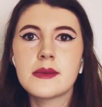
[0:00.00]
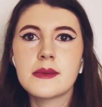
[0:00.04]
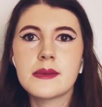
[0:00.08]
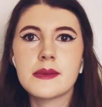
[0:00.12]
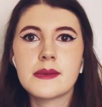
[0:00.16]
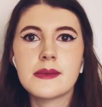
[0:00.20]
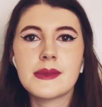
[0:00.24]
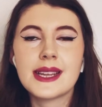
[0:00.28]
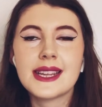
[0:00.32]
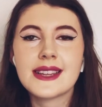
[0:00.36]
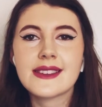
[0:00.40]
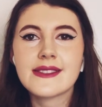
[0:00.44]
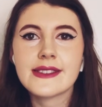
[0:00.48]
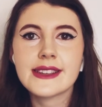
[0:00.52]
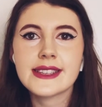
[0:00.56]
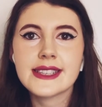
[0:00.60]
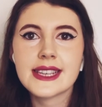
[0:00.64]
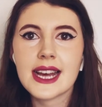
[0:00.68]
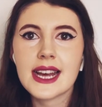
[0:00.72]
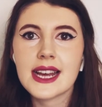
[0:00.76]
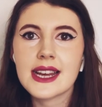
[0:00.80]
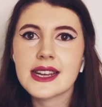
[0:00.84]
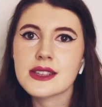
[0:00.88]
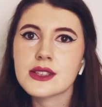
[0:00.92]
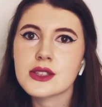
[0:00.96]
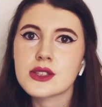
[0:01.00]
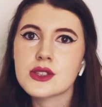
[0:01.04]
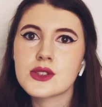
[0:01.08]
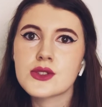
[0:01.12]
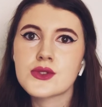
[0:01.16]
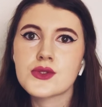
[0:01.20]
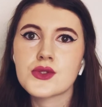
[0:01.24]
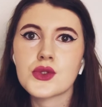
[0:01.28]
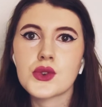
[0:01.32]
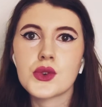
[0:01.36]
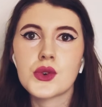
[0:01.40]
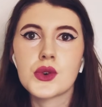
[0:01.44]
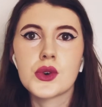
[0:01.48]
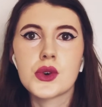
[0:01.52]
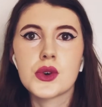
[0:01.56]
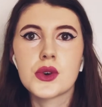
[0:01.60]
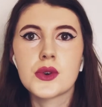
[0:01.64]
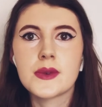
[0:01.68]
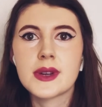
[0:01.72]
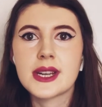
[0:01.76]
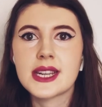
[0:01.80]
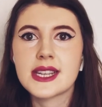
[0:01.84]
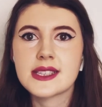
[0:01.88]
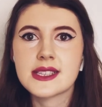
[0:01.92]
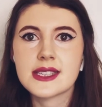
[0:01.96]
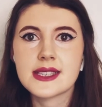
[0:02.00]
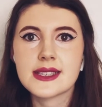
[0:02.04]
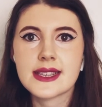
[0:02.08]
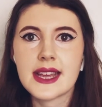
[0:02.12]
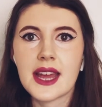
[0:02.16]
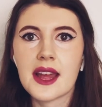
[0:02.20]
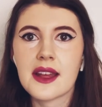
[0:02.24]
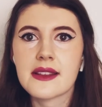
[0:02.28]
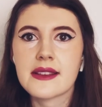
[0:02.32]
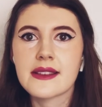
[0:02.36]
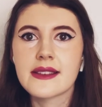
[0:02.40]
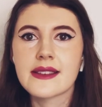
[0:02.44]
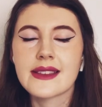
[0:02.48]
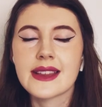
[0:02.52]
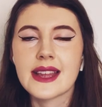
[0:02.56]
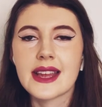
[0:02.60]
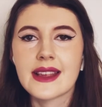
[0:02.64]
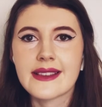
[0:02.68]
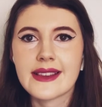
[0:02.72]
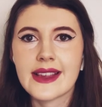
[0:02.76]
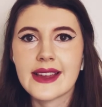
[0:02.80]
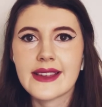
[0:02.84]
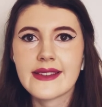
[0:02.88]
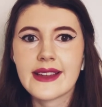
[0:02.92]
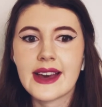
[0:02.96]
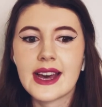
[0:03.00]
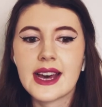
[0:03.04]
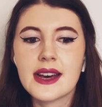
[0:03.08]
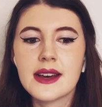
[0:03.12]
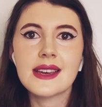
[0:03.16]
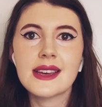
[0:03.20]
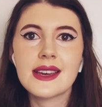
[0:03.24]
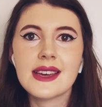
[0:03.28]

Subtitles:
literary texts or religious texts and things like that.